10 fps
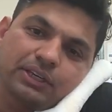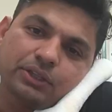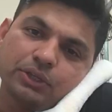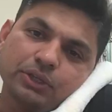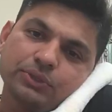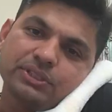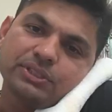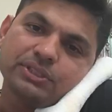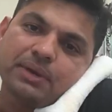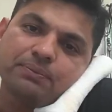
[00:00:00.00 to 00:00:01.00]
You see
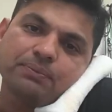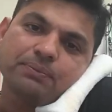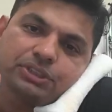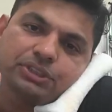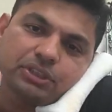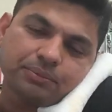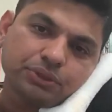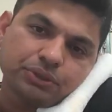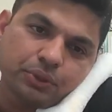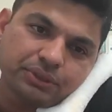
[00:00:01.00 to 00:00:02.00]
my position of the
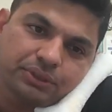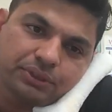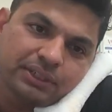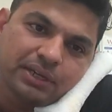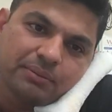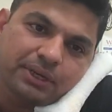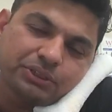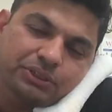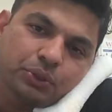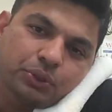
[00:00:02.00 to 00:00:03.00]
shoulder. My
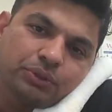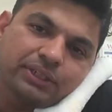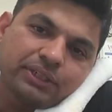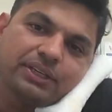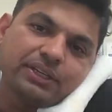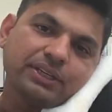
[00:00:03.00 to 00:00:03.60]
shoulder is